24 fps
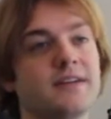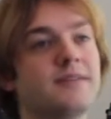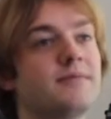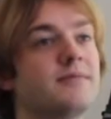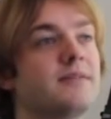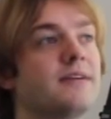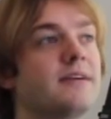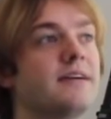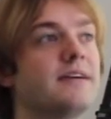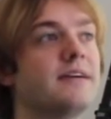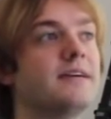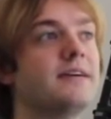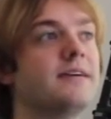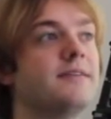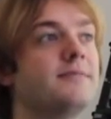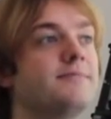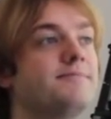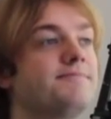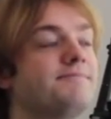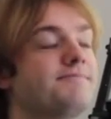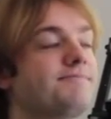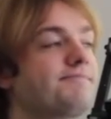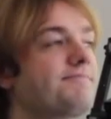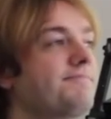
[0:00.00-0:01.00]
it.
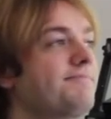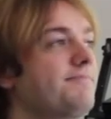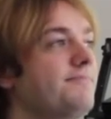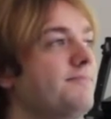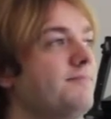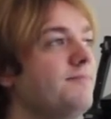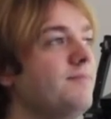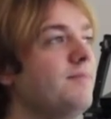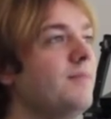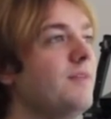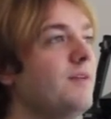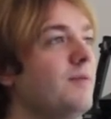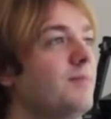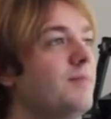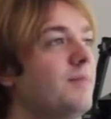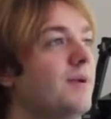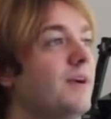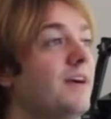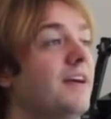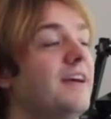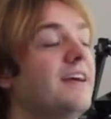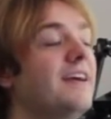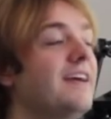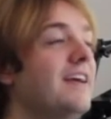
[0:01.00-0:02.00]

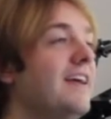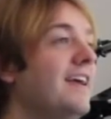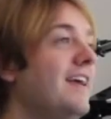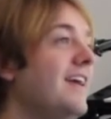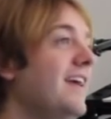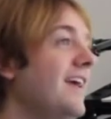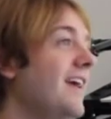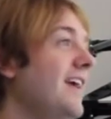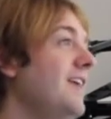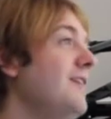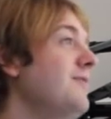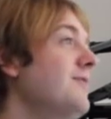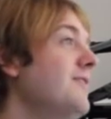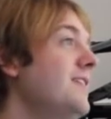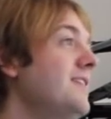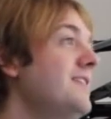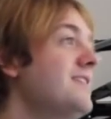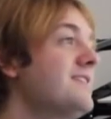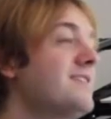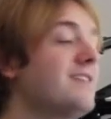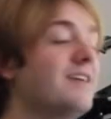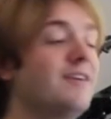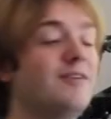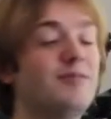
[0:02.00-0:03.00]
But
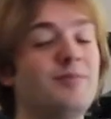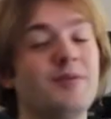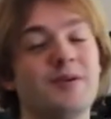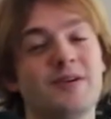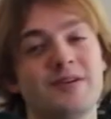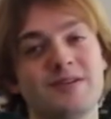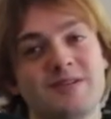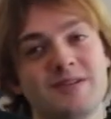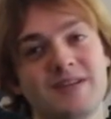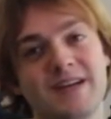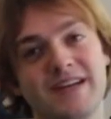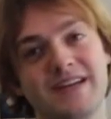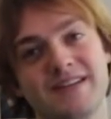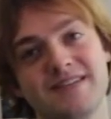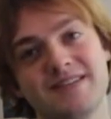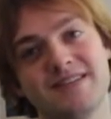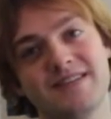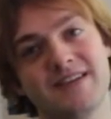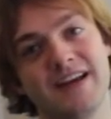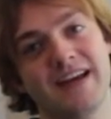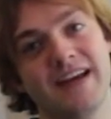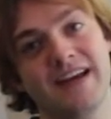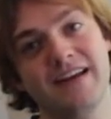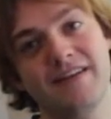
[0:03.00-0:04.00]
anyways, I hope you're all staying
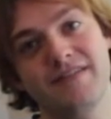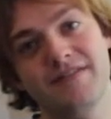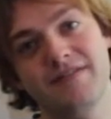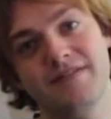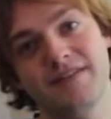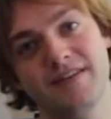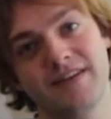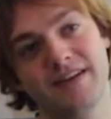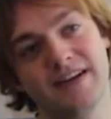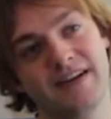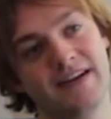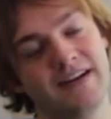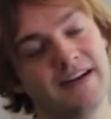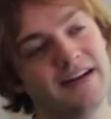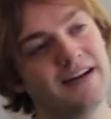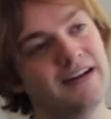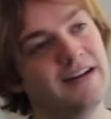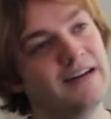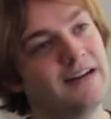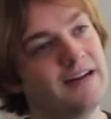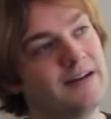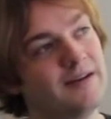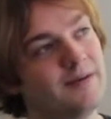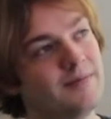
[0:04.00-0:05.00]
safe.
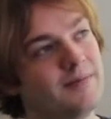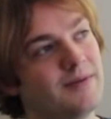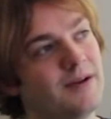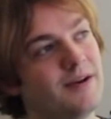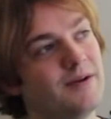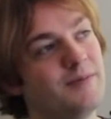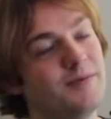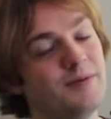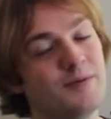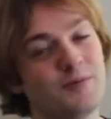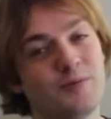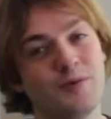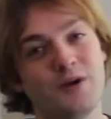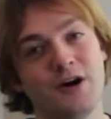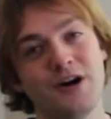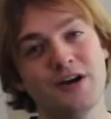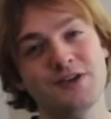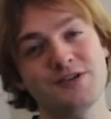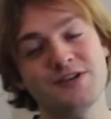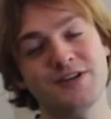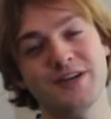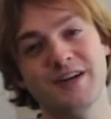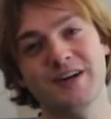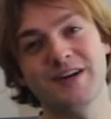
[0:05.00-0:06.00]
I hope you're
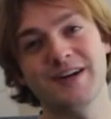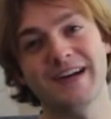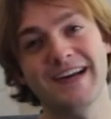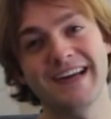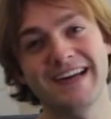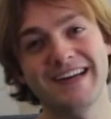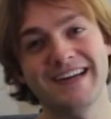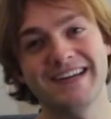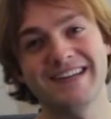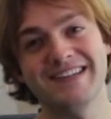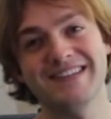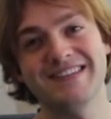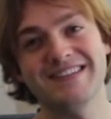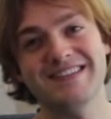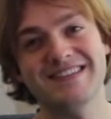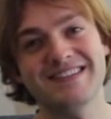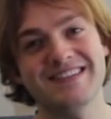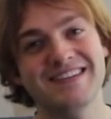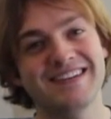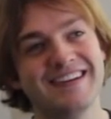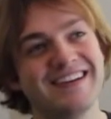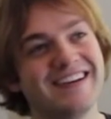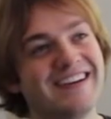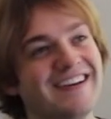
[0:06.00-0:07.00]
washing your
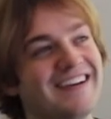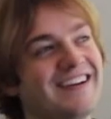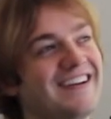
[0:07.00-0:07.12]
hands.